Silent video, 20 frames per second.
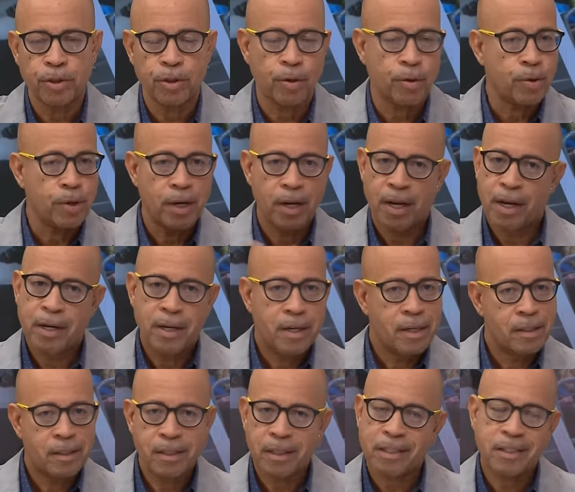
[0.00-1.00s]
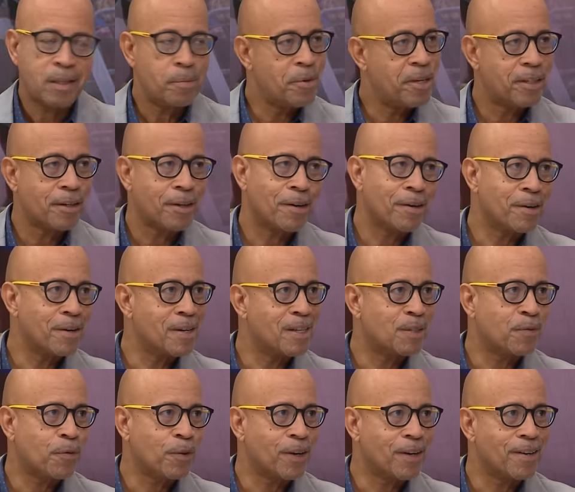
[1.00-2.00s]
So 60 meter
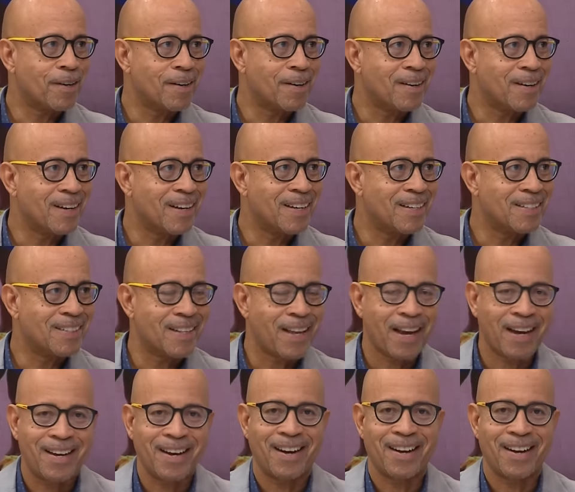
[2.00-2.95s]
hurdles for her is like